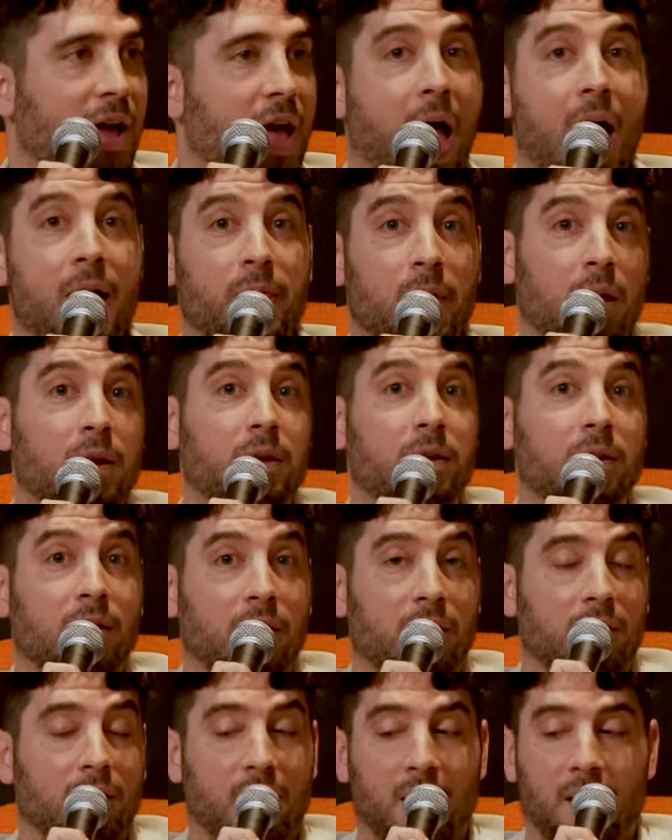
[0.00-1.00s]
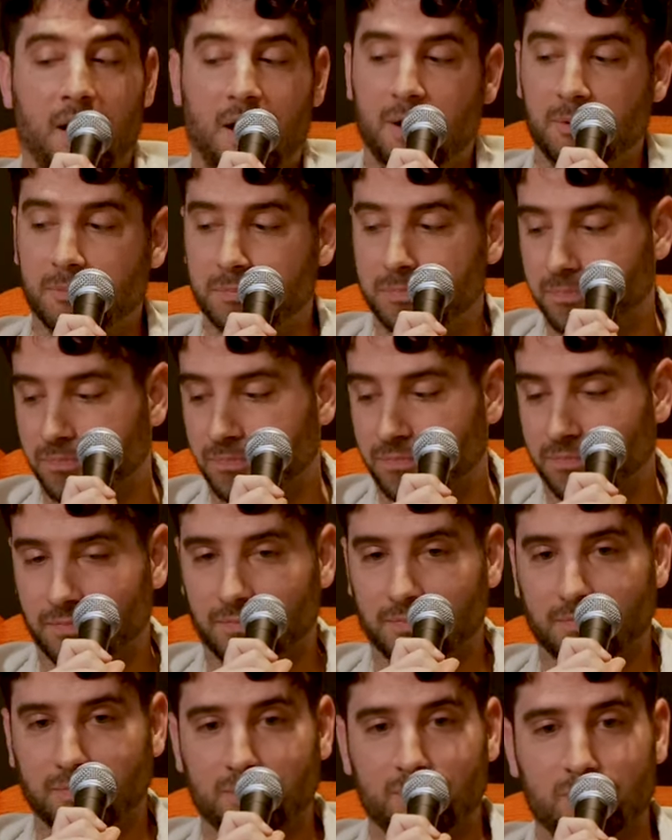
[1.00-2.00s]
And then,
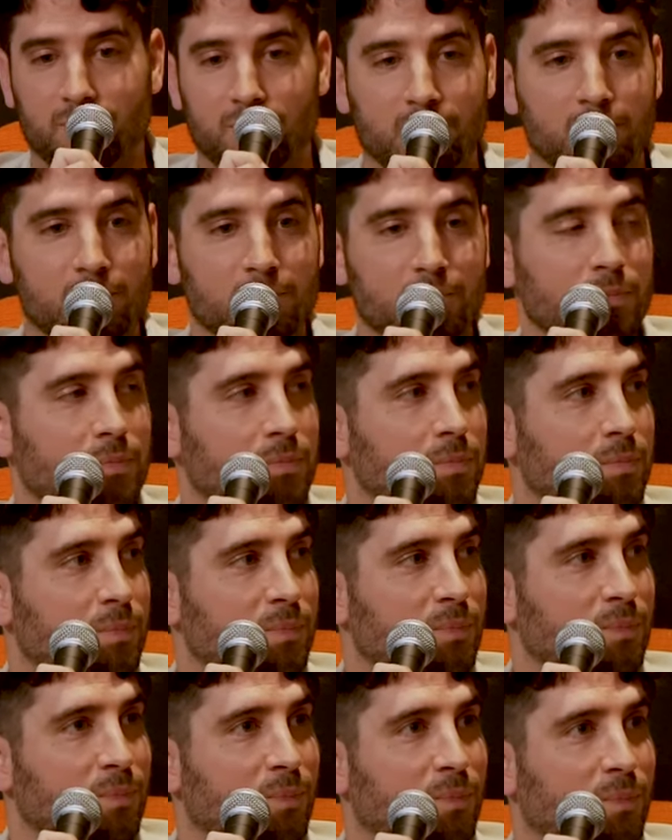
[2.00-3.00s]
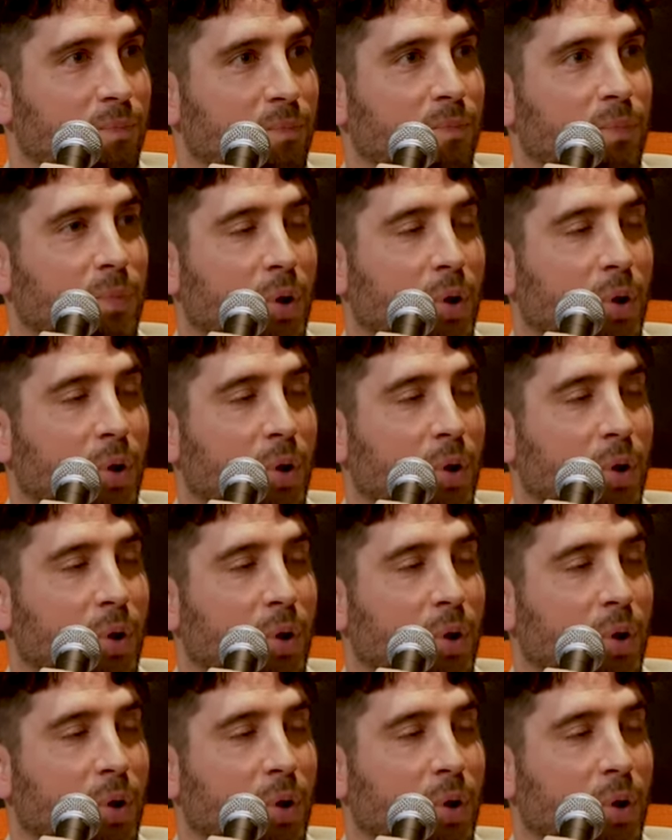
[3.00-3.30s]
allegedly, all this is allegedly. Yeah.